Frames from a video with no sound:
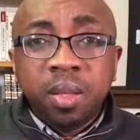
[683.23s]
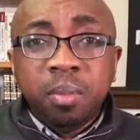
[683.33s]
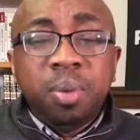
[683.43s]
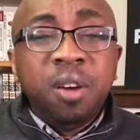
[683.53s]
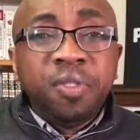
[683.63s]

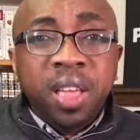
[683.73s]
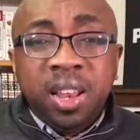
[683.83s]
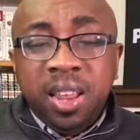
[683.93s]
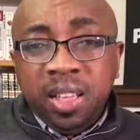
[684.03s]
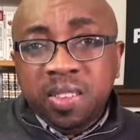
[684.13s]
birthday
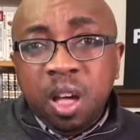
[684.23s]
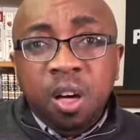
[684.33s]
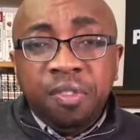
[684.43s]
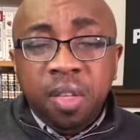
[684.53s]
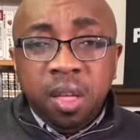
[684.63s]
dates
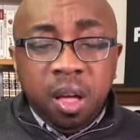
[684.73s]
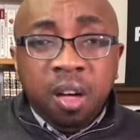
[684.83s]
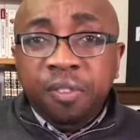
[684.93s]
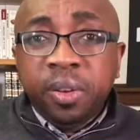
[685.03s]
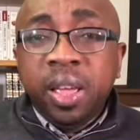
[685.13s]
of
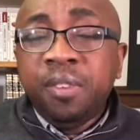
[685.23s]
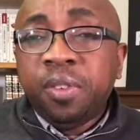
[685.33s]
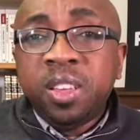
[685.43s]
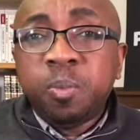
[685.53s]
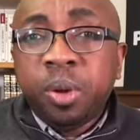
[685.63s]

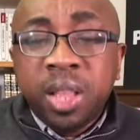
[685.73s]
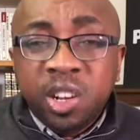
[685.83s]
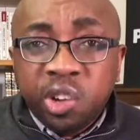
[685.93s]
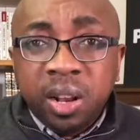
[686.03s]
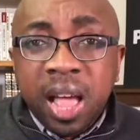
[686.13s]
his
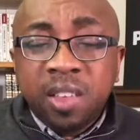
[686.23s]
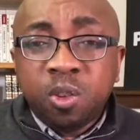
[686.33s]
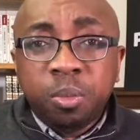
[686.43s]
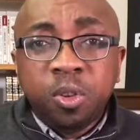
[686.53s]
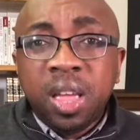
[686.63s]
potential
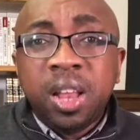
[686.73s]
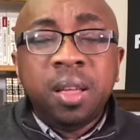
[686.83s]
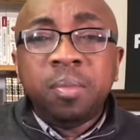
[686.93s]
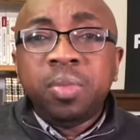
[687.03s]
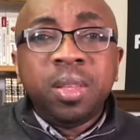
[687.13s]
customers,
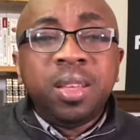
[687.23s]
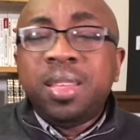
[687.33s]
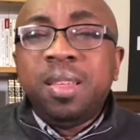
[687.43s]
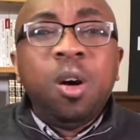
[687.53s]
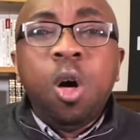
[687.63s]
and
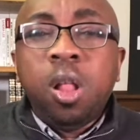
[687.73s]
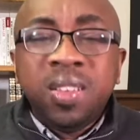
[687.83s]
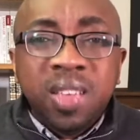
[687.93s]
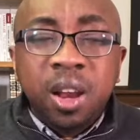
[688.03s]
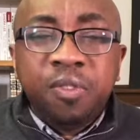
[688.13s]
all
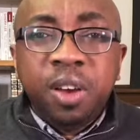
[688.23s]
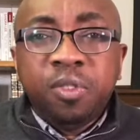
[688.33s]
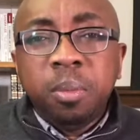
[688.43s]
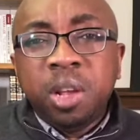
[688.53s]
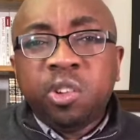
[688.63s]
this kind of
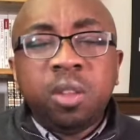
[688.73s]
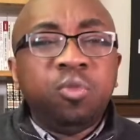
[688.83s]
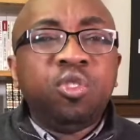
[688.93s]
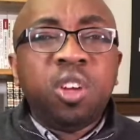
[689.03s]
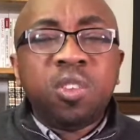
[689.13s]

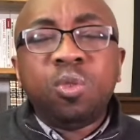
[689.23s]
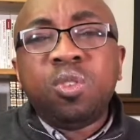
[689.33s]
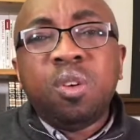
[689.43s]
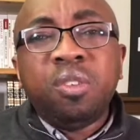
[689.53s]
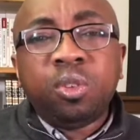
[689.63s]
information just
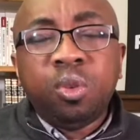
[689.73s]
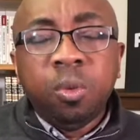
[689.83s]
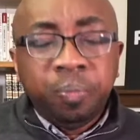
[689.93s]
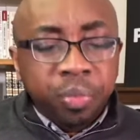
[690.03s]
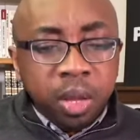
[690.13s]

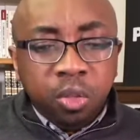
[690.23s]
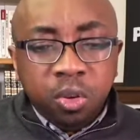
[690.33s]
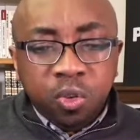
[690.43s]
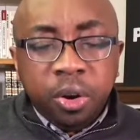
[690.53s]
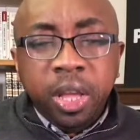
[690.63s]

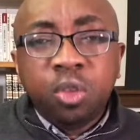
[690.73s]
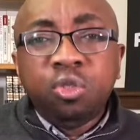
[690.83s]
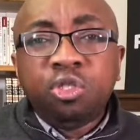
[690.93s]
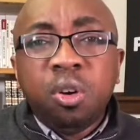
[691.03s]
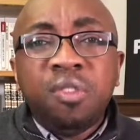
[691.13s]
to
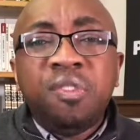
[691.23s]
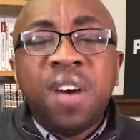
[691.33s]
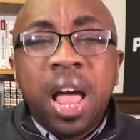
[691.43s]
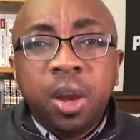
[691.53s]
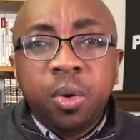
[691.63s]
show
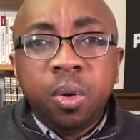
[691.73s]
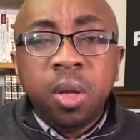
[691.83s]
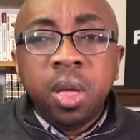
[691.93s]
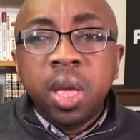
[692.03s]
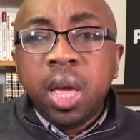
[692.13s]
value
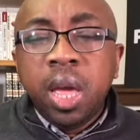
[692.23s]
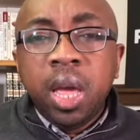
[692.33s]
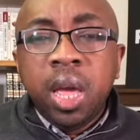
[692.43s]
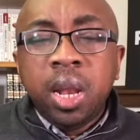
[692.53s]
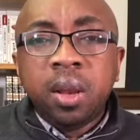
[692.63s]

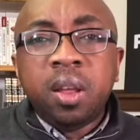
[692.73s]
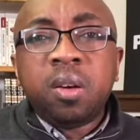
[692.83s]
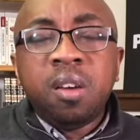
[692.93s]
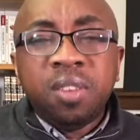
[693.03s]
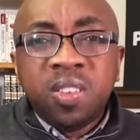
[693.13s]
in the
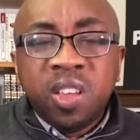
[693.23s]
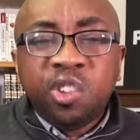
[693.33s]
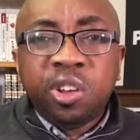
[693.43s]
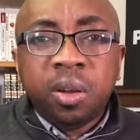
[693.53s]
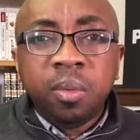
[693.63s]

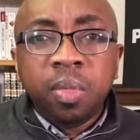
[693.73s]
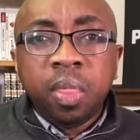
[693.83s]
conversation